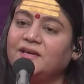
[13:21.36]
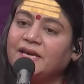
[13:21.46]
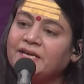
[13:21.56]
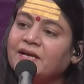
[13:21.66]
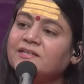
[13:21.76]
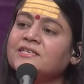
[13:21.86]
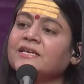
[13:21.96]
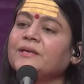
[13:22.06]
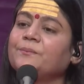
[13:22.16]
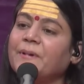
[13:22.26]
indulging
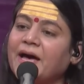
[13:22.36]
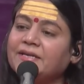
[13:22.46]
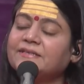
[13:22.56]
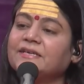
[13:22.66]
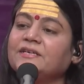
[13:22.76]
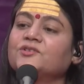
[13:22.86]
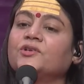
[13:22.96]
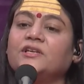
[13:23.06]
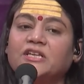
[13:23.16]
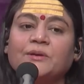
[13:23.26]
in bad things on
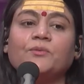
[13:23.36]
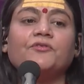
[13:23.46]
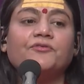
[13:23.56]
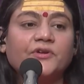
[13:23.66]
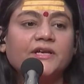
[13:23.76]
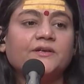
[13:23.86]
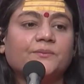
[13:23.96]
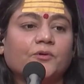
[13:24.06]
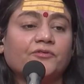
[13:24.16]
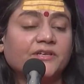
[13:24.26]
the name of
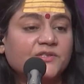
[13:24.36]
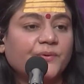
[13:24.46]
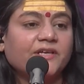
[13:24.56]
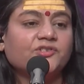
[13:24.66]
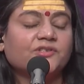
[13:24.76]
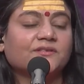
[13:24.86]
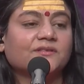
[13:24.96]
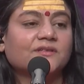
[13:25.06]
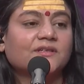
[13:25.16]
freedom of expression,